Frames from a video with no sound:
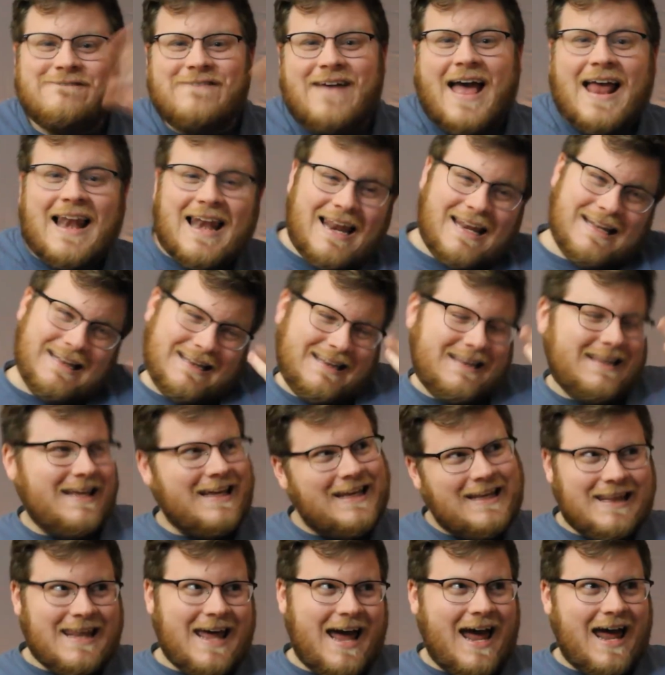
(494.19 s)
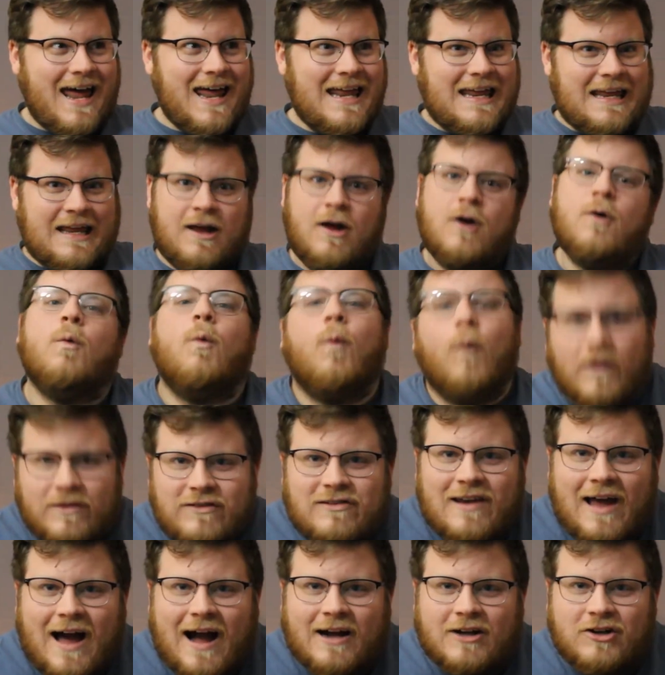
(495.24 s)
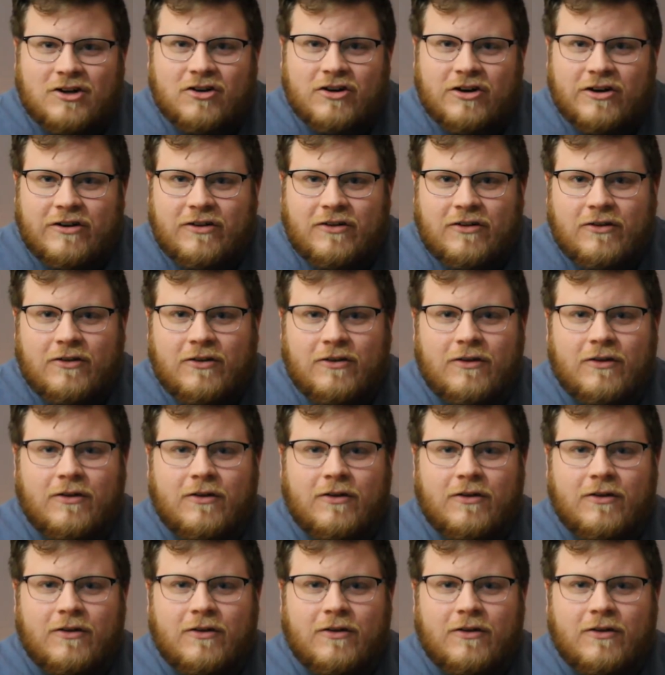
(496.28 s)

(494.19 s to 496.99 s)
Valentina was not good.